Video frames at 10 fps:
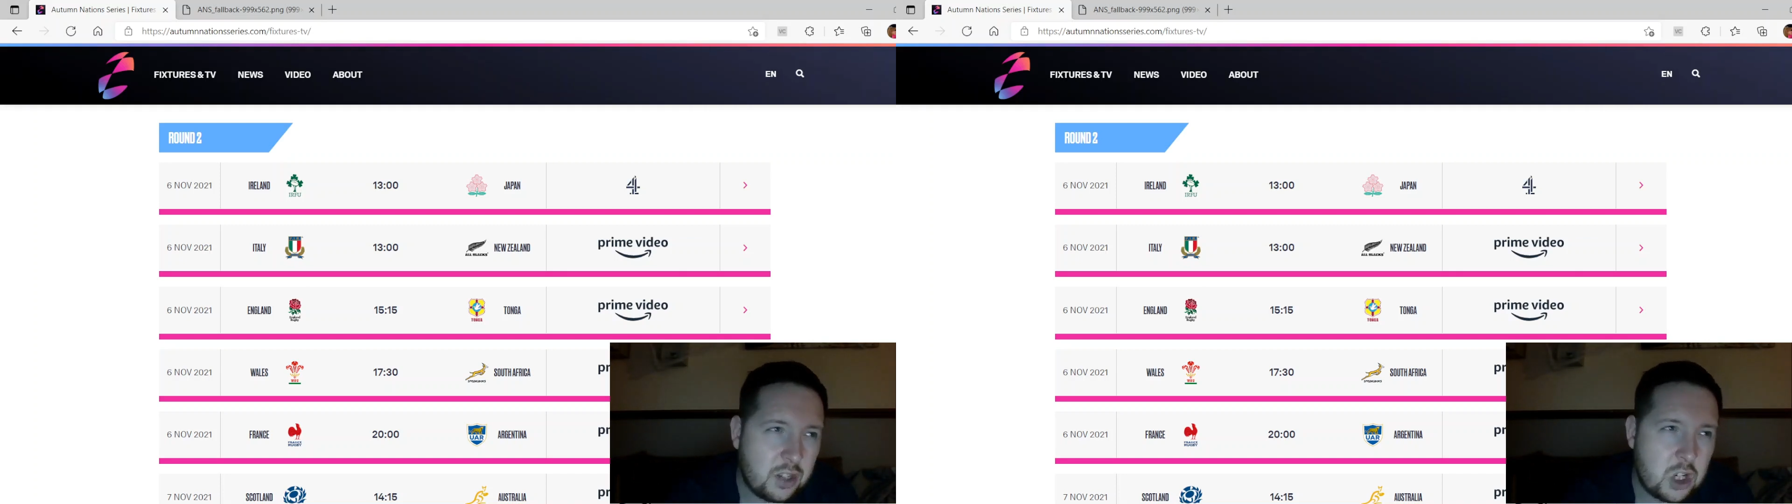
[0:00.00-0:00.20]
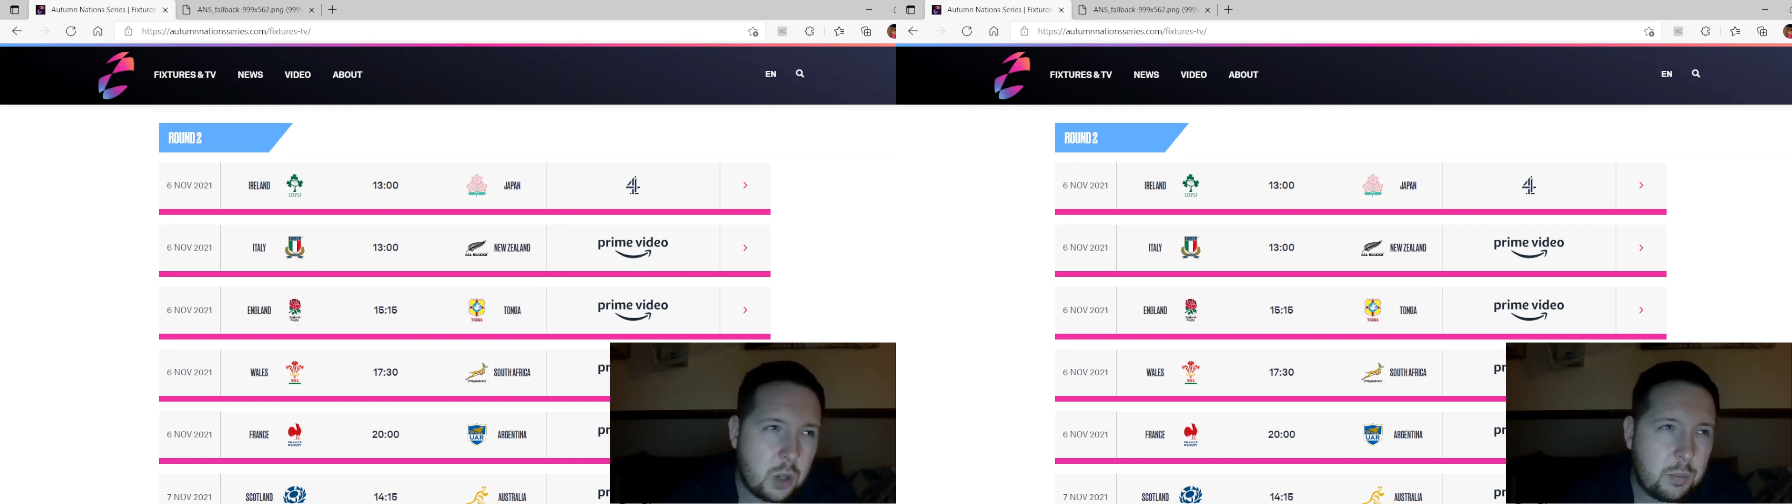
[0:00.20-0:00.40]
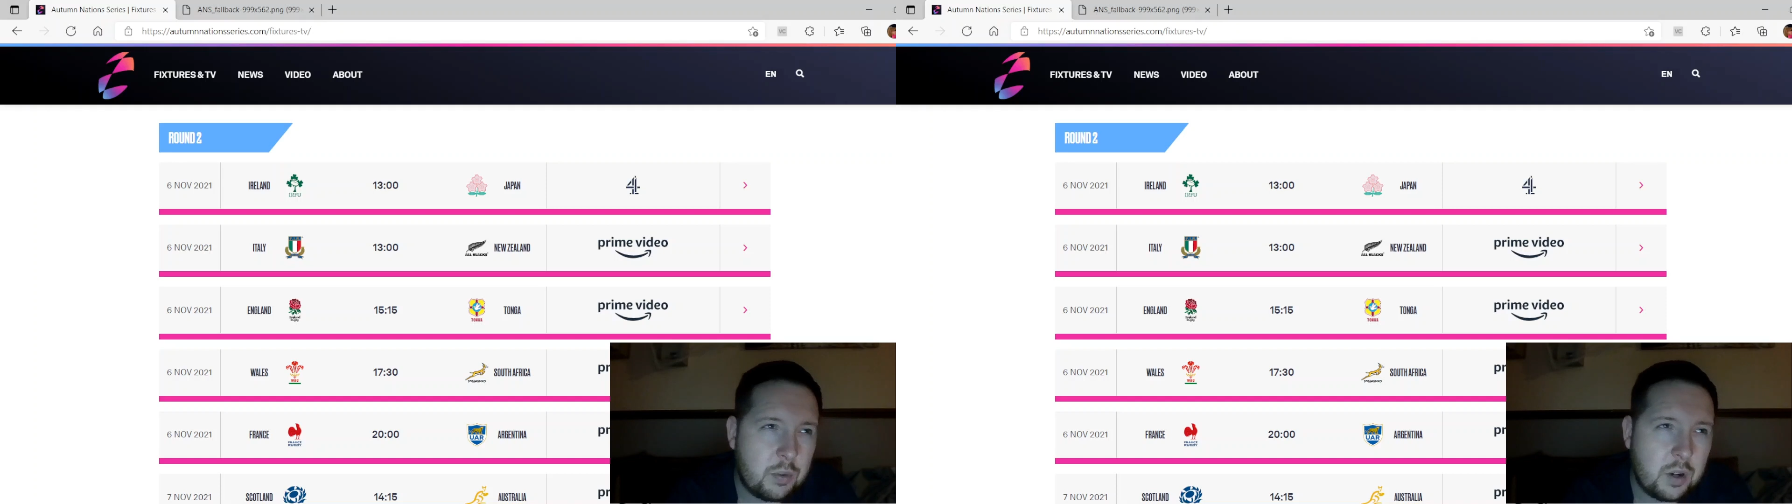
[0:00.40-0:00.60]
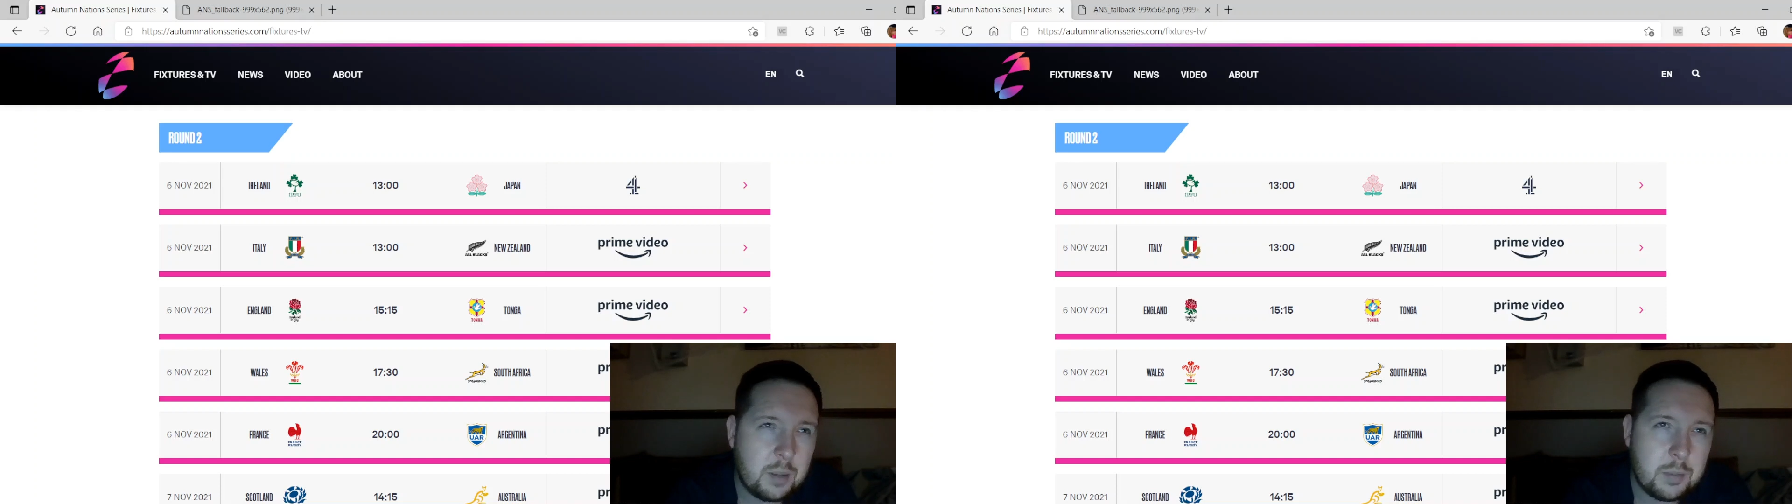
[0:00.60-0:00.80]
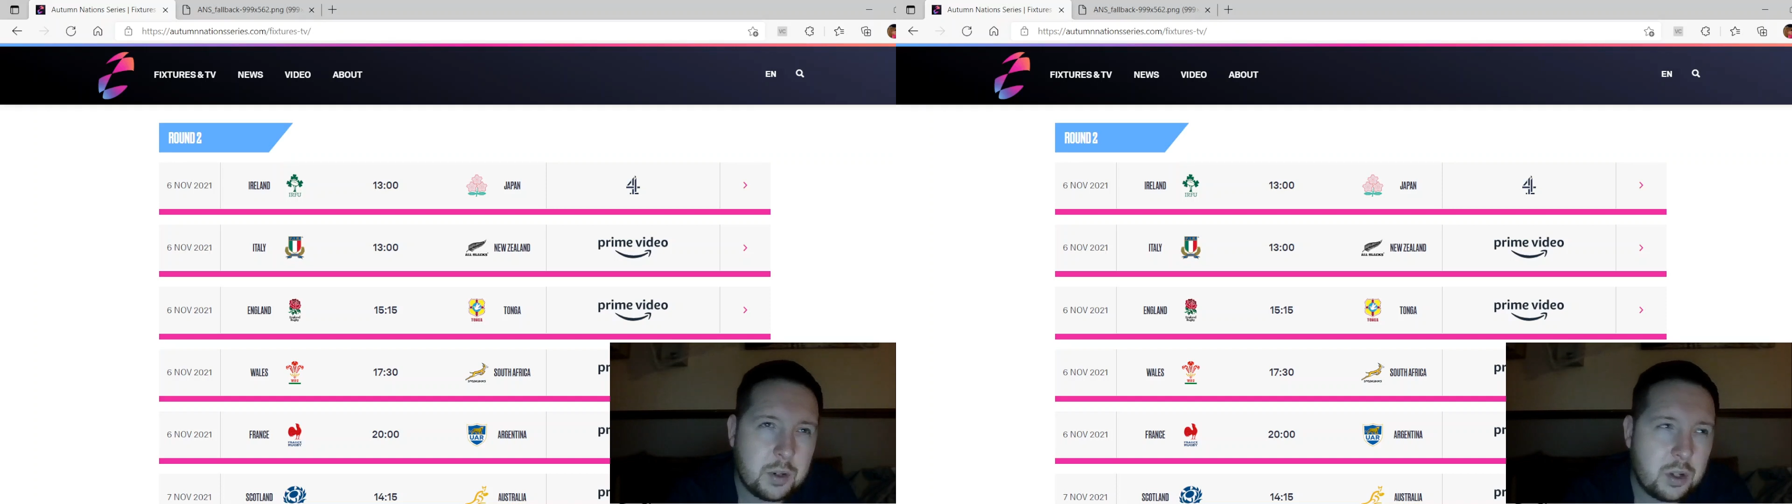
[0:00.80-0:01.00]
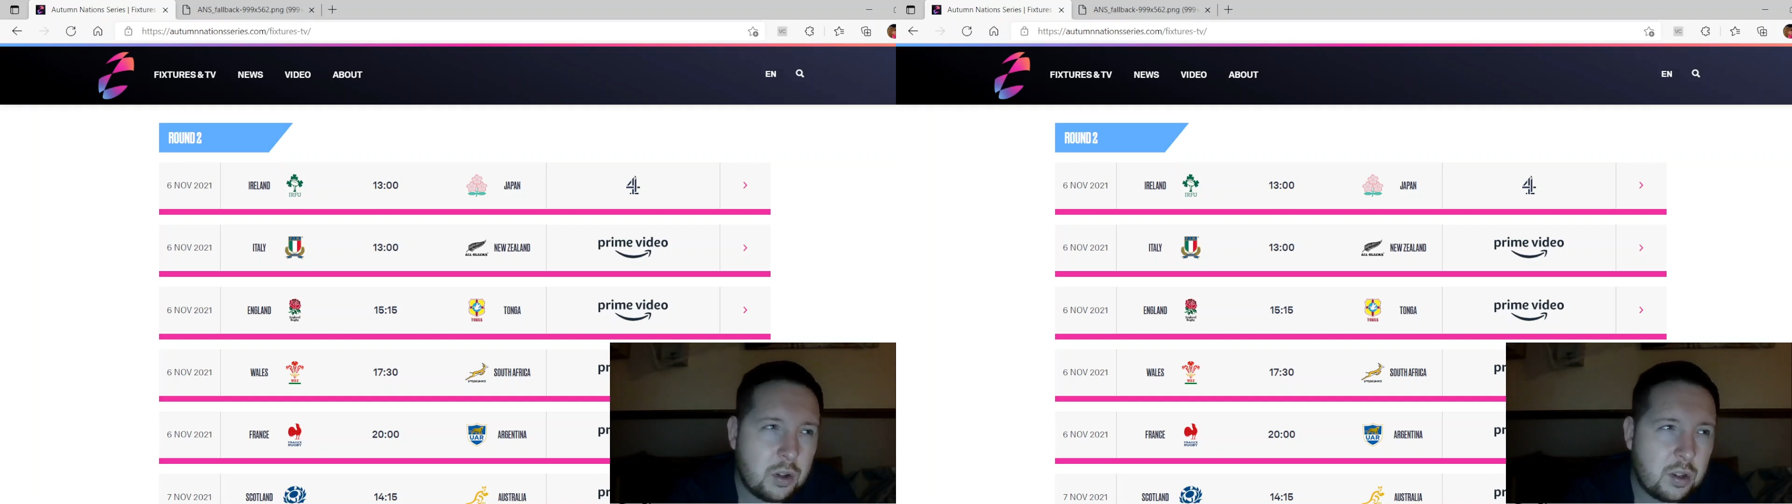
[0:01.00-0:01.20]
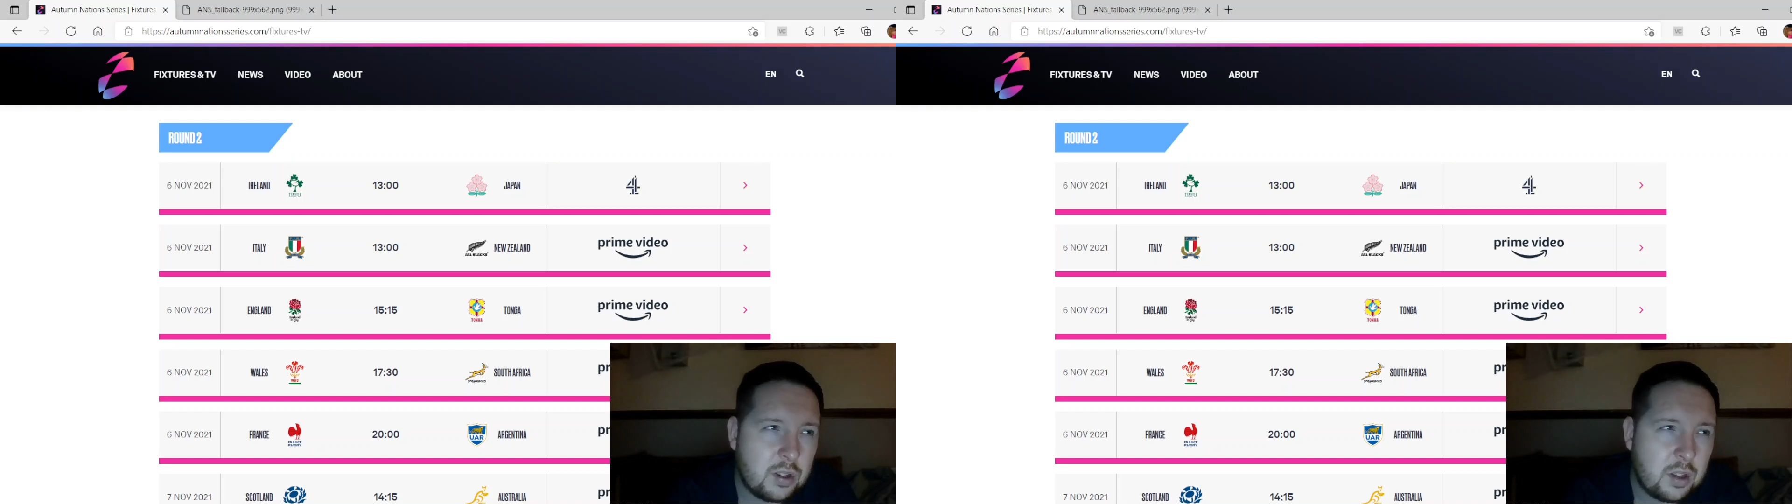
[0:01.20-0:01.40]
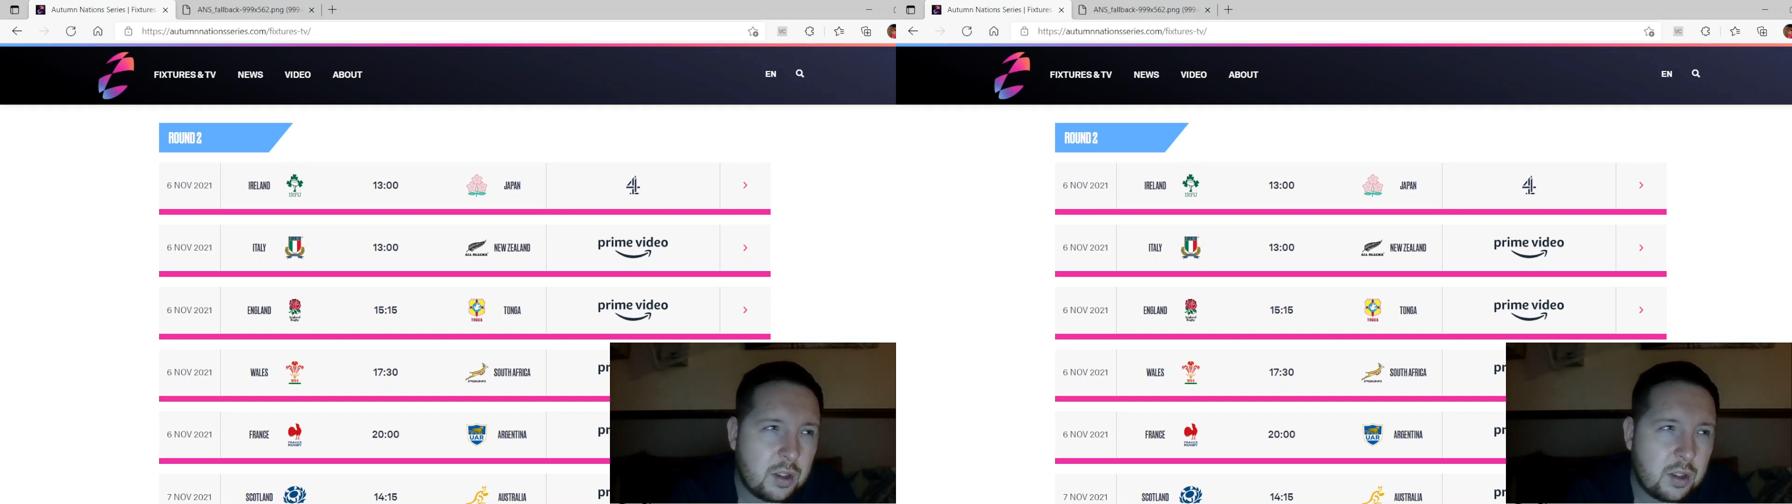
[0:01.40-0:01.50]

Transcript: the job for a number of years,